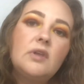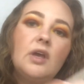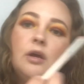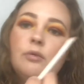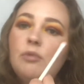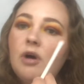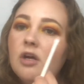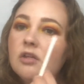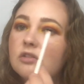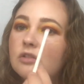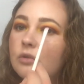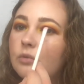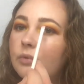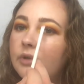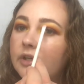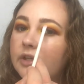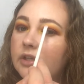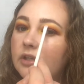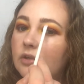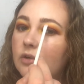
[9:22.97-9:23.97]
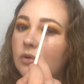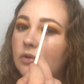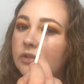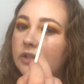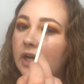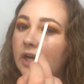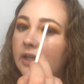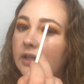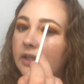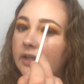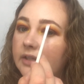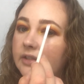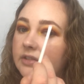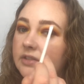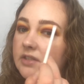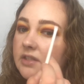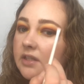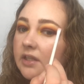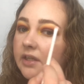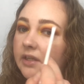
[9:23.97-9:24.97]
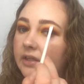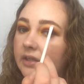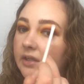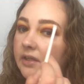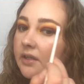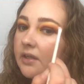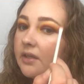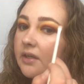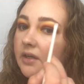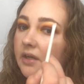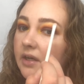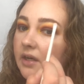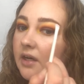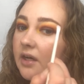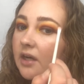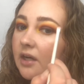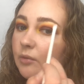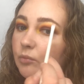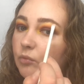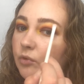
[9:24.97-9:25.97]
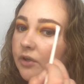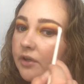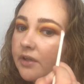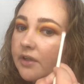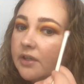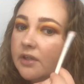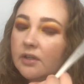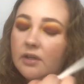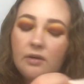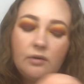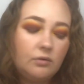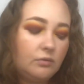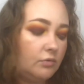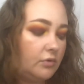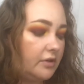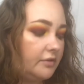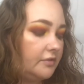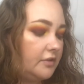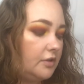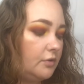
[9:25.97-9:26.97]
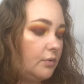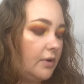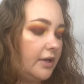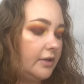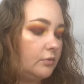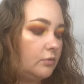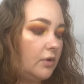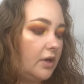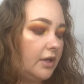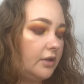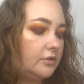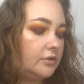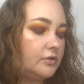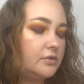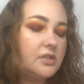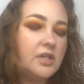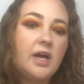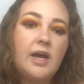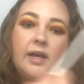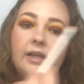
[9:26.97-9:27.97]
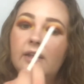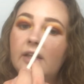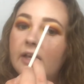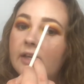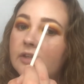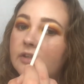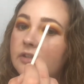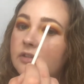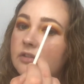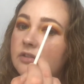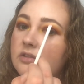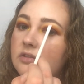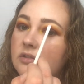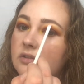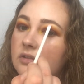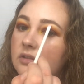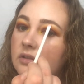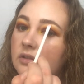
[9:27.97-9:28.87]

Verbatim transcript: I'm also wearing a gold highlighter today I'm wearing one of the Wet n Wild those highlighters.